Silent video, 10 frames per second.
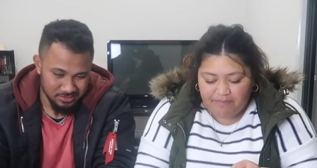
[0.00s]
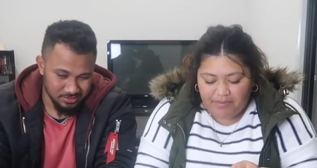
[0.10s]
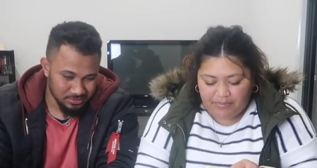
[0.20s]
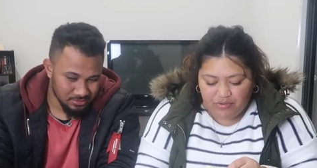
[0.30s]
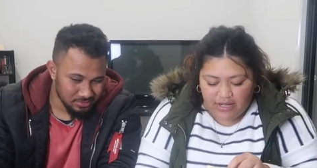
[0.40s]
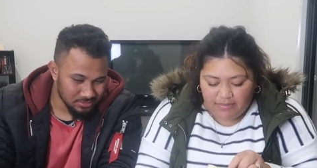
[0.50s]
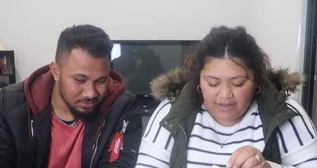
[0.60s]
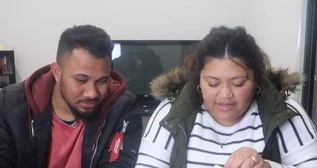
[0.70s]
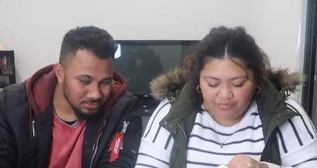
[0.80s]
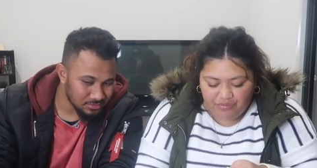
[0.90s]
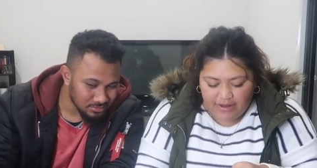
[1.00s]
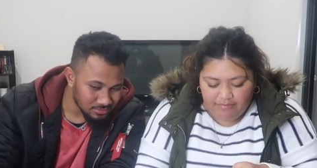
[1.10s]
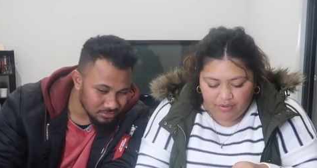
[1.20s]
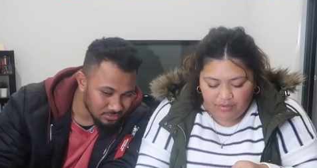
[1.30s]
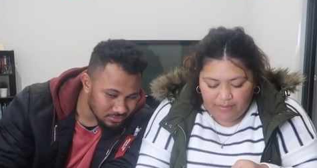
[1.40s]
Speaker 1: like bubblegum, like a
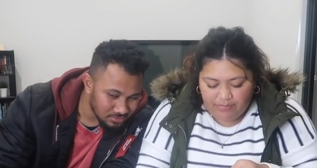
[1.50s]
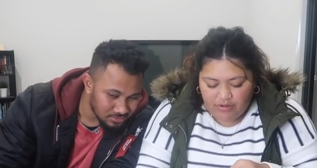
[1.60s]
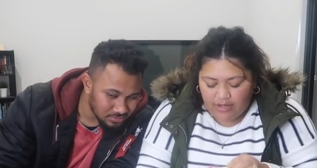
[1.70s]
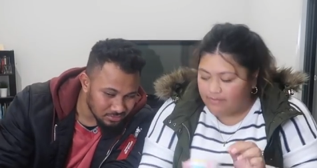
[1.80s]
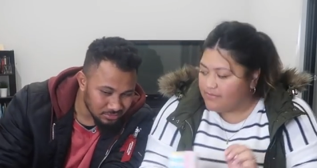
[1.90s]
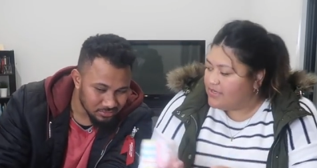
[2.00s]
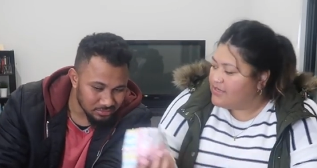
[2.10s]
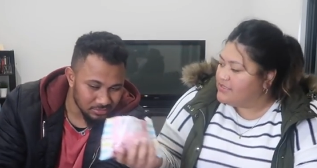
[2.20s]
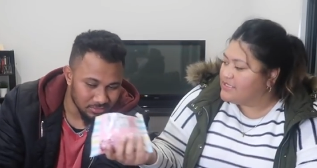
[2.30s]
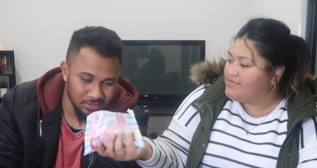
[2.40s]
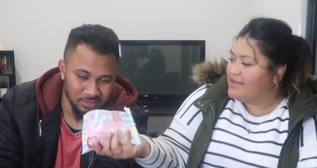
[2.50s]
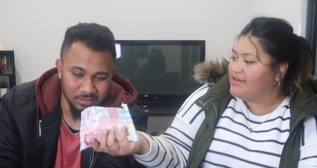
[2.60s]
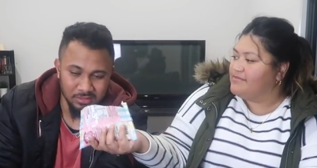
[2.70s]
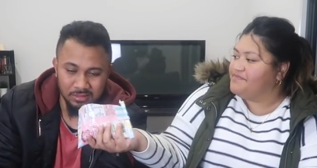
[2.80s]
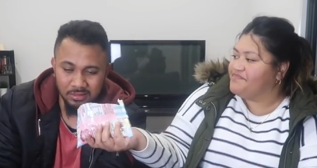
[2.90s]
rainbow bubblegum. Smell it.